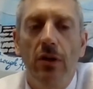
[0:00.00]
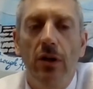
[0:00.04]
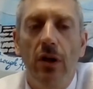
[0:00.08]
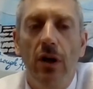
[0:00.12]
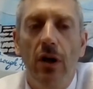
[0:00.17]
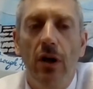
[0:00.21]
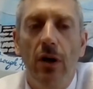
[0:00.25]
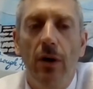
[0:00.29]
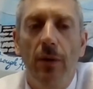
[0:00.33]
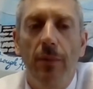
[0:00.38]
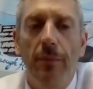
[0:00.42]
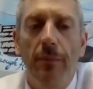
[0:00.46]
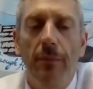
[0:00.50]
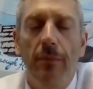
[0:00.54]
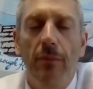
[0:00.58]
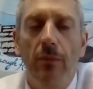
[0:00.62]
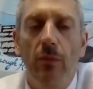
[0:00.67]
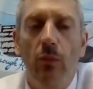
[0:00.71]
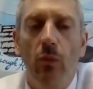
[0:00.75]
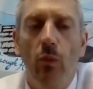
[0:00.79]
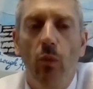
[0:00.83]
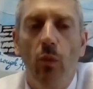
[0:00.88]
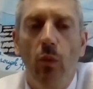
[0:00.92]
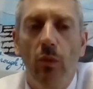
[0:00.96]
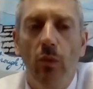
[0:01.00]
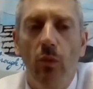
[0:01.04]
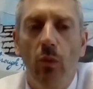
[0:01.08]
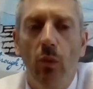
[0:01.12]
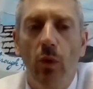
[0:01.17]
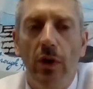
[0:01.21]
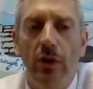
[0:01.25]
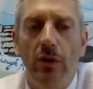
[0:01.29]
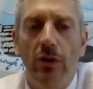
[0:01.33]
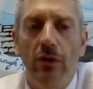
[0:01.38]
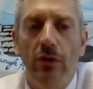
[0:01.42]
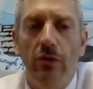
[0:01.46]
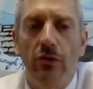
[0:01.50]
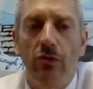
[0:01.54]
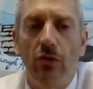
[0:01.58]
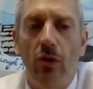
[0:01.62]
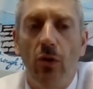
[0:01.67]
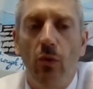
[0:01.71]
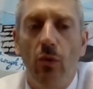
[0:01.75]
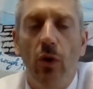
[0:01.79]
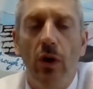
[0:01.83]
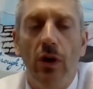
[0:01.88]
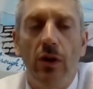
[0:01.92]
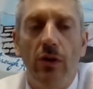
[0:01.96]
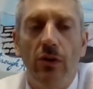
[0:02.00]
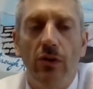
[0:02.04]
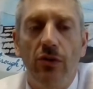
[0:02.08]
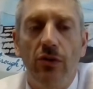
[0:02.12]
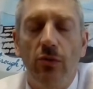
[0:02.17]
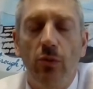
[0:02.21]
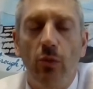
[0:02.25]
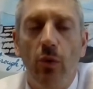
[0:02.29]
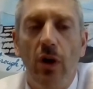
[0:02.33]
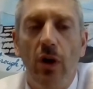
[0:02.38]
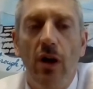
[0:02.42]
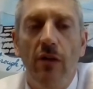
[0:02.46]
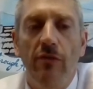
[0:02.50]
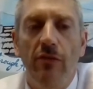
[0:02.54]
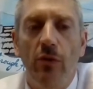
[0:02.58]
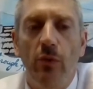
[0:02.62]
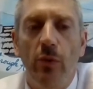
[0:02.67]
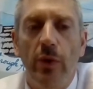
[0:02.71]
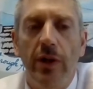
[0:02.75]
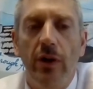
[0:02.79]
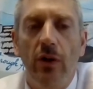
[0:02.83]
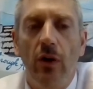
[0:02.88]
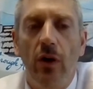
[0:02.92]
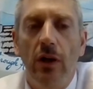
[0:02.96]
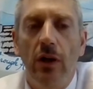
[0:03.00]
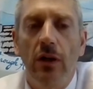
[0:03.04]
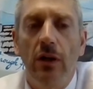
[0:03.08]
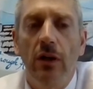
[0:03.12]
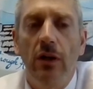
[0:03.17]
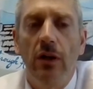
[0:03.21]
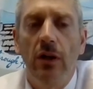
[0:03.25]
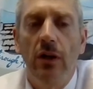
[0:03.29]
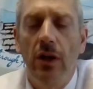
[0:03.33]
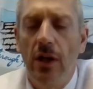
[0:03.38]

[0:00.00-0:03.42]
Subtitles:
Workers are workers wherever we are.